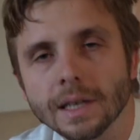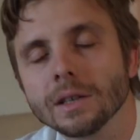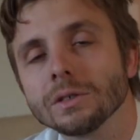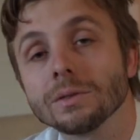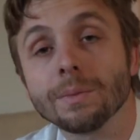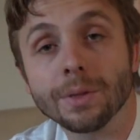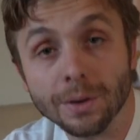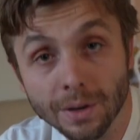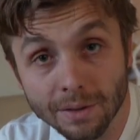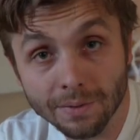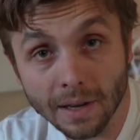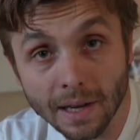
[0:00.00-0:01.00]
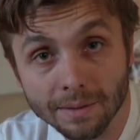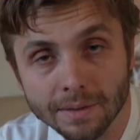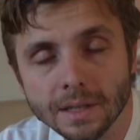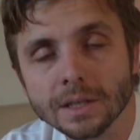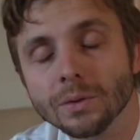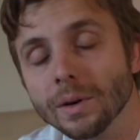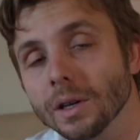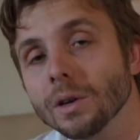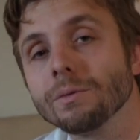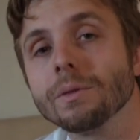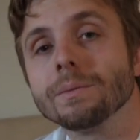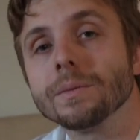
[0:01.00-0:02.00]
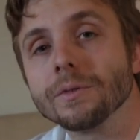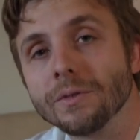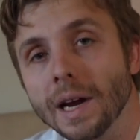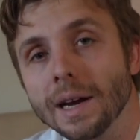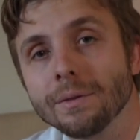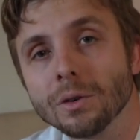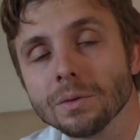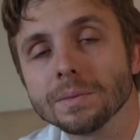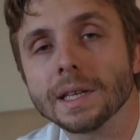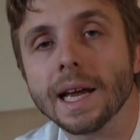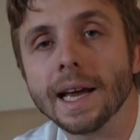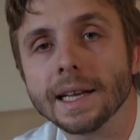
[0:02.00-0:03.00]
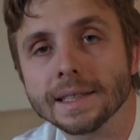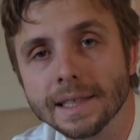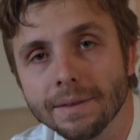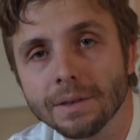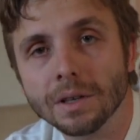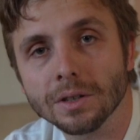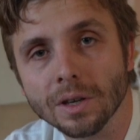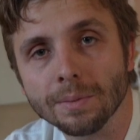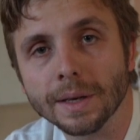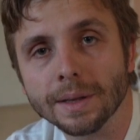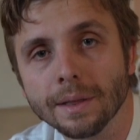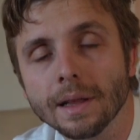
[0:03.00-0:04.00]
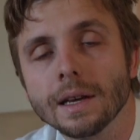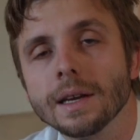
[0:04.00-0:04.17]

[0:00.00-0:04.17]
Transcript: That goes from 35. So when I go from 5 rooms at $700 a month